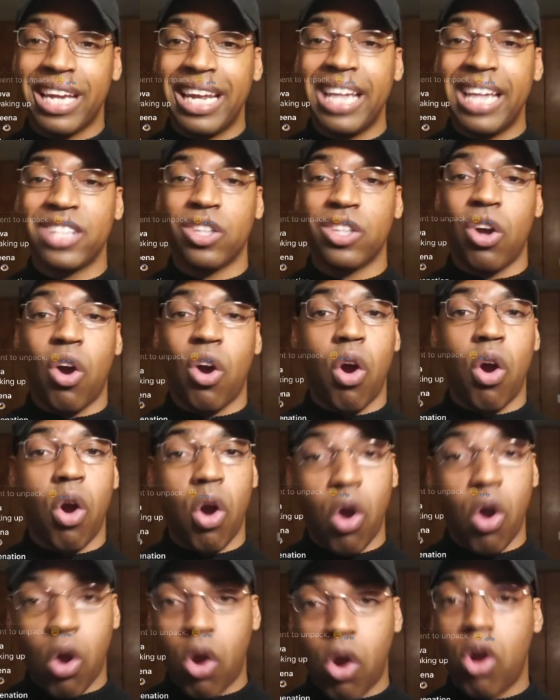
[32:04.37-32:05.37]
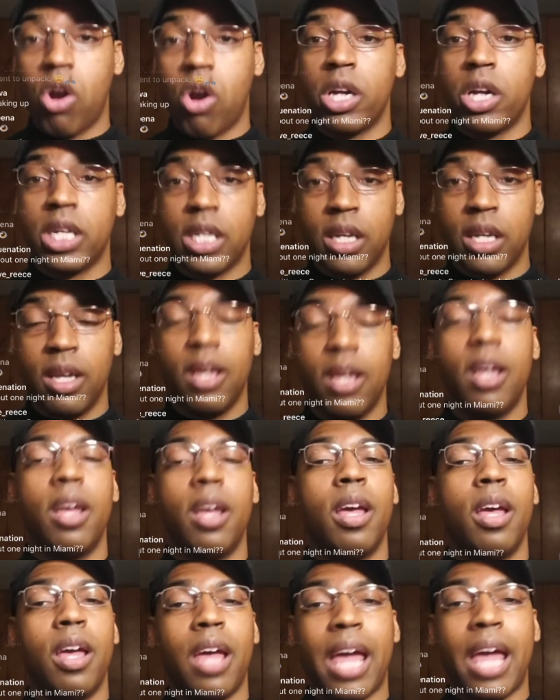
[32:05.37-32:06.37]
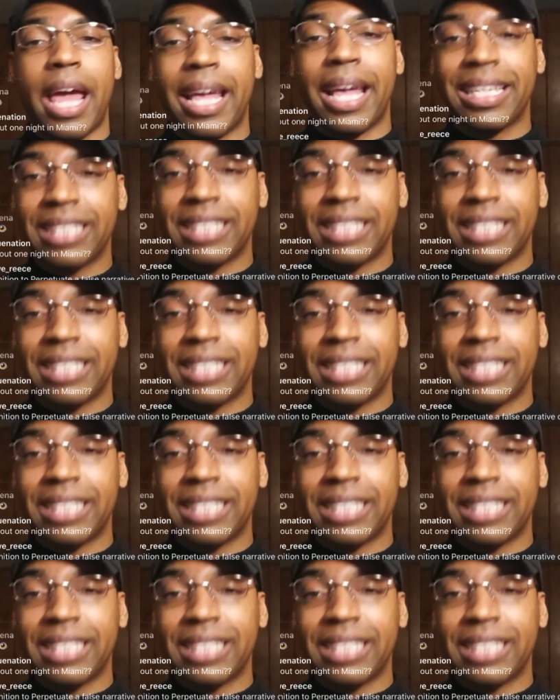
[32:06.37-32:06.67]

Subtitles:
And it's hard as